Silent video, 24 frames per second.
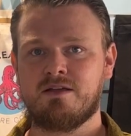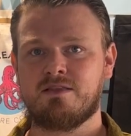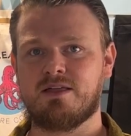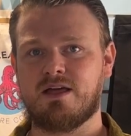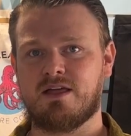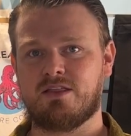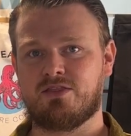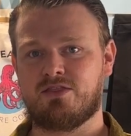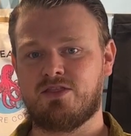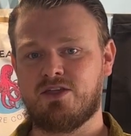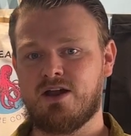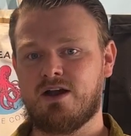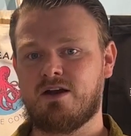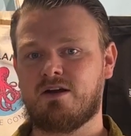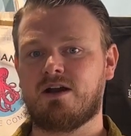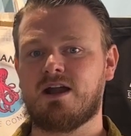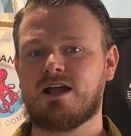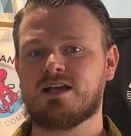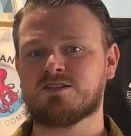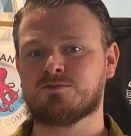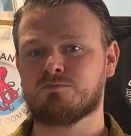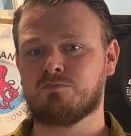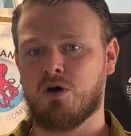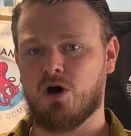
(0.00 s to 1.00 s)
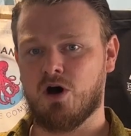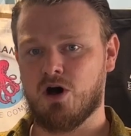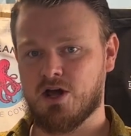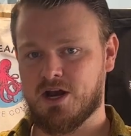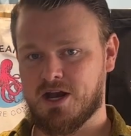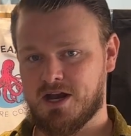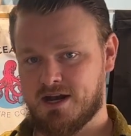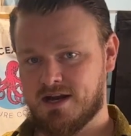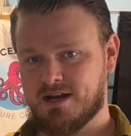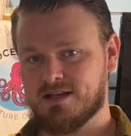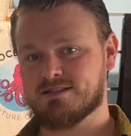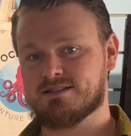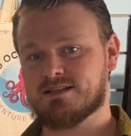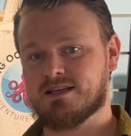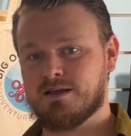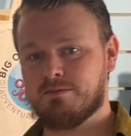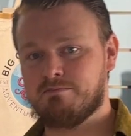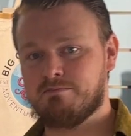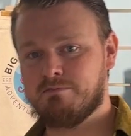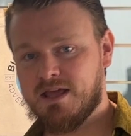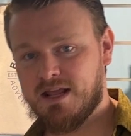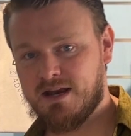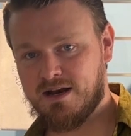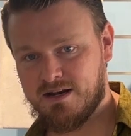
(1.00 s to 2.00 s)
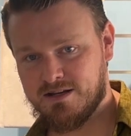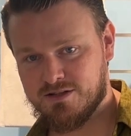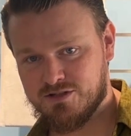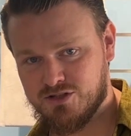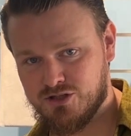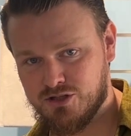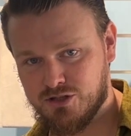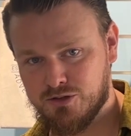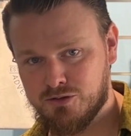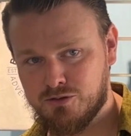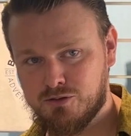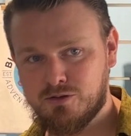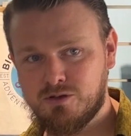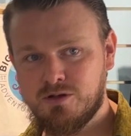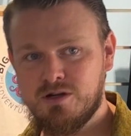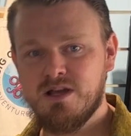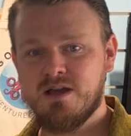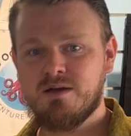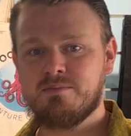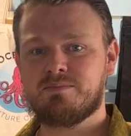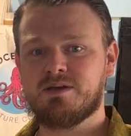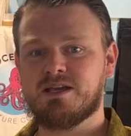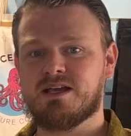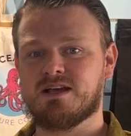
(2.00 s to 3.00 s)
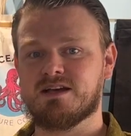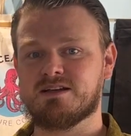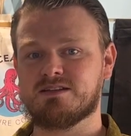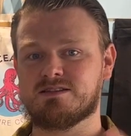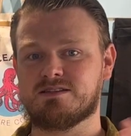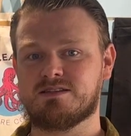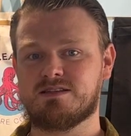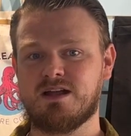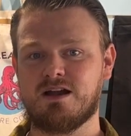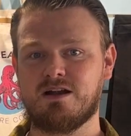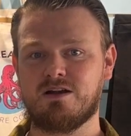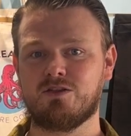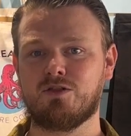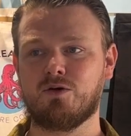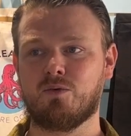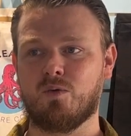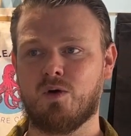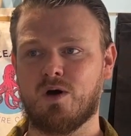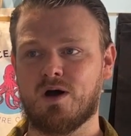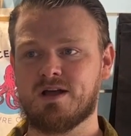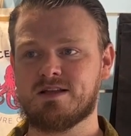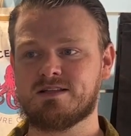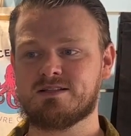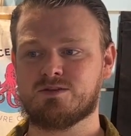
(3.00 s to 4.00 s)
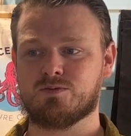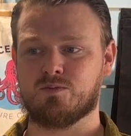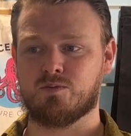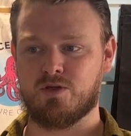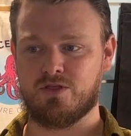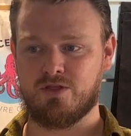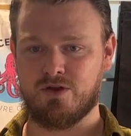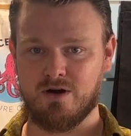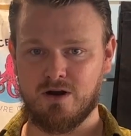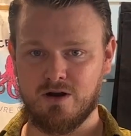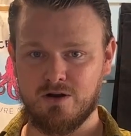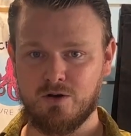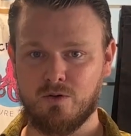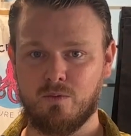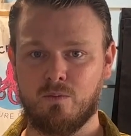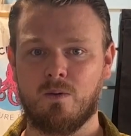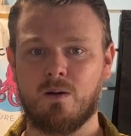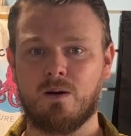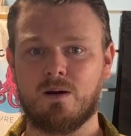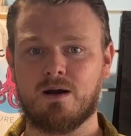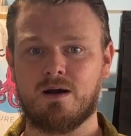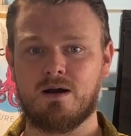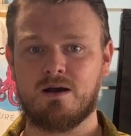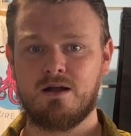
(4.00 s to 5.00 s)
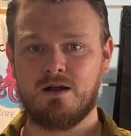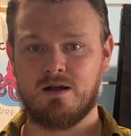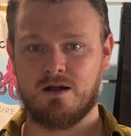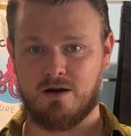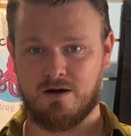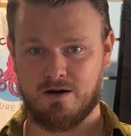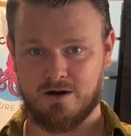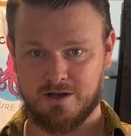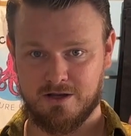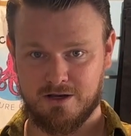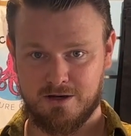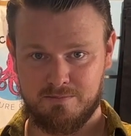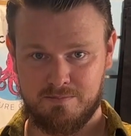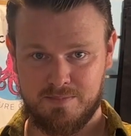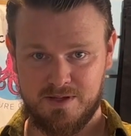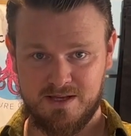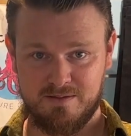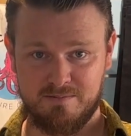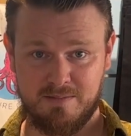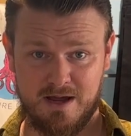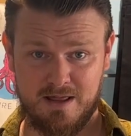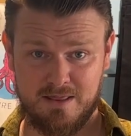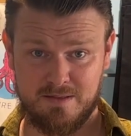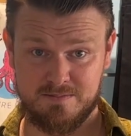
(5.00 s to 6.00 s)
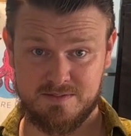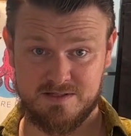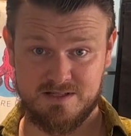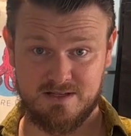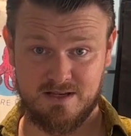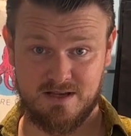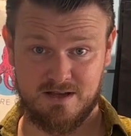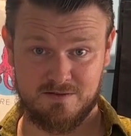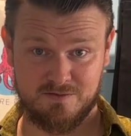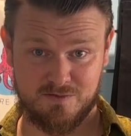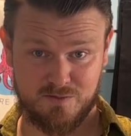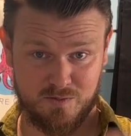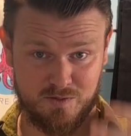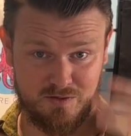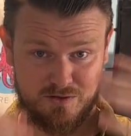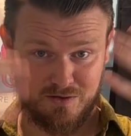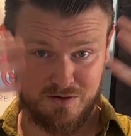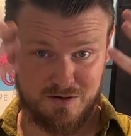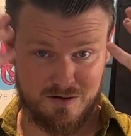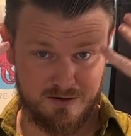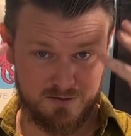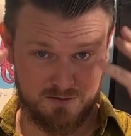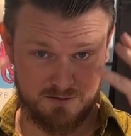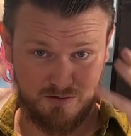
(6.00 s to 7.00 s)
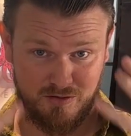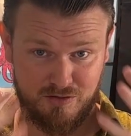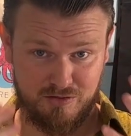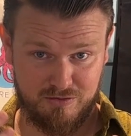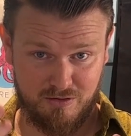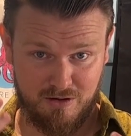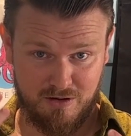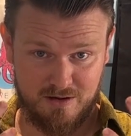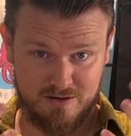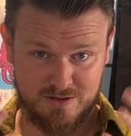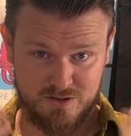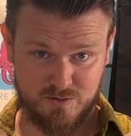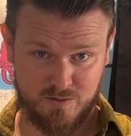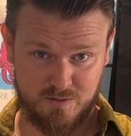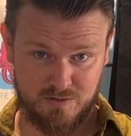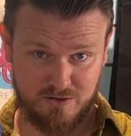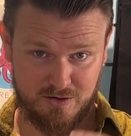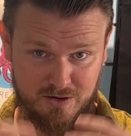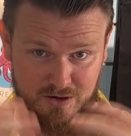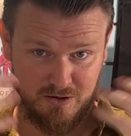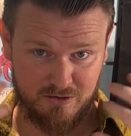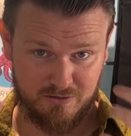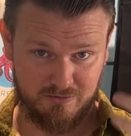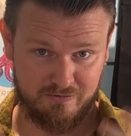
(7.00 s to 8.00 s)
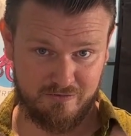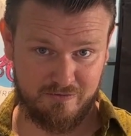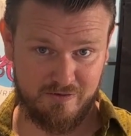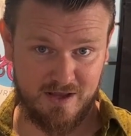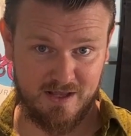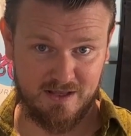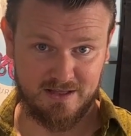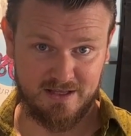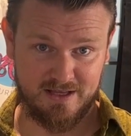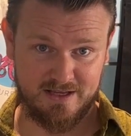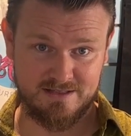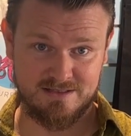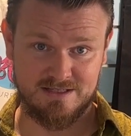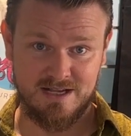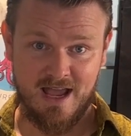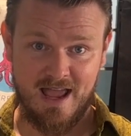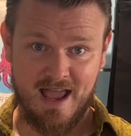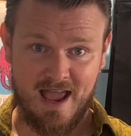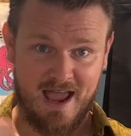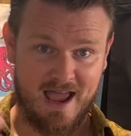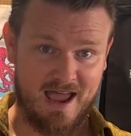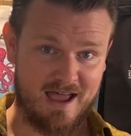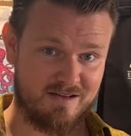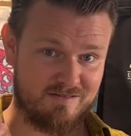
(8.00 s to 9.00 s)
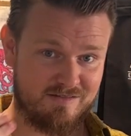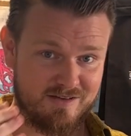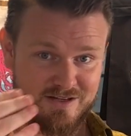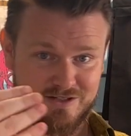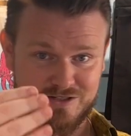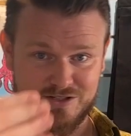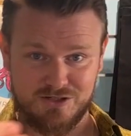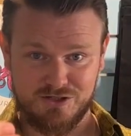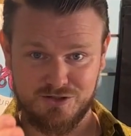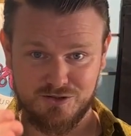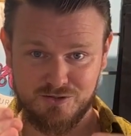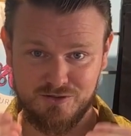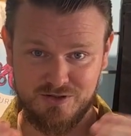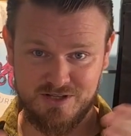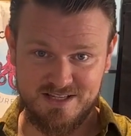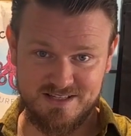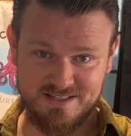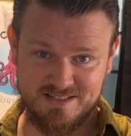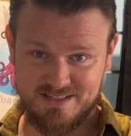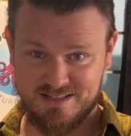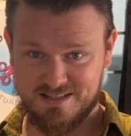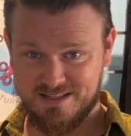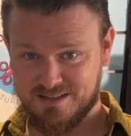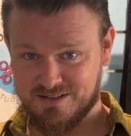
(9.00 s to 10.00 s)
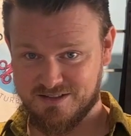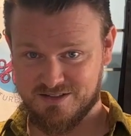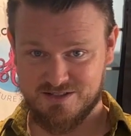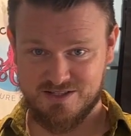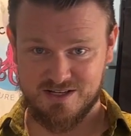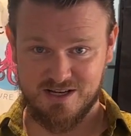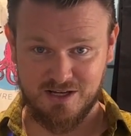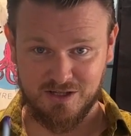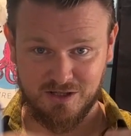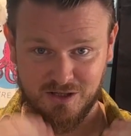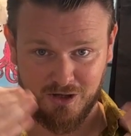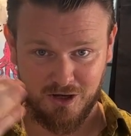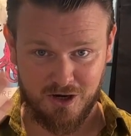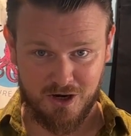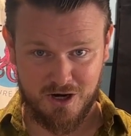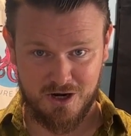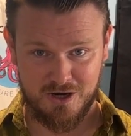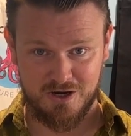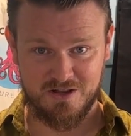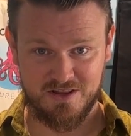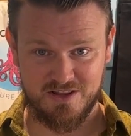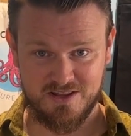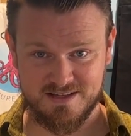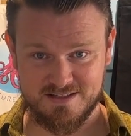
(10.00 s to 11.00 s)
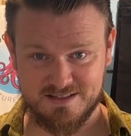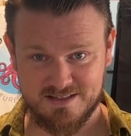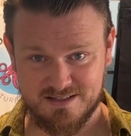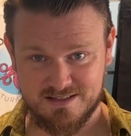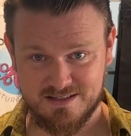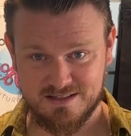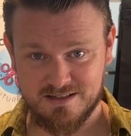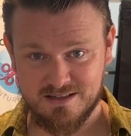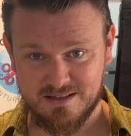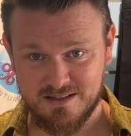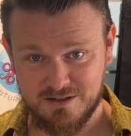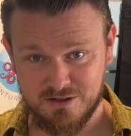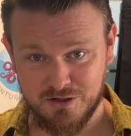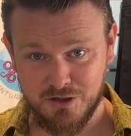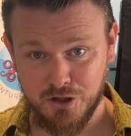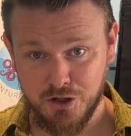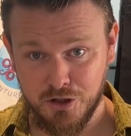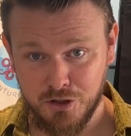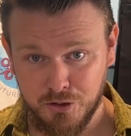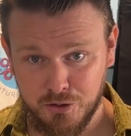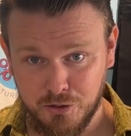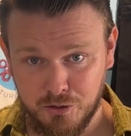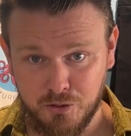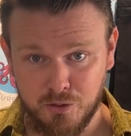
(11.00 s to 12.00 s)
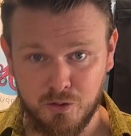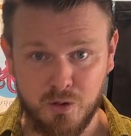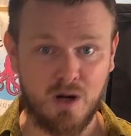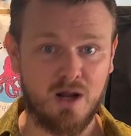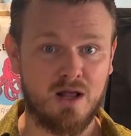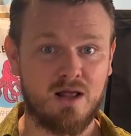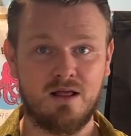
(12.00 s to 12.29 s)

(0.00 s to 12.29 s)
that they're as bought in, as committed as you, because they're the ones, when they're underwater, are gonna be by themselves with their own thoughts, with their own feelings, having to do these skills and learn this new,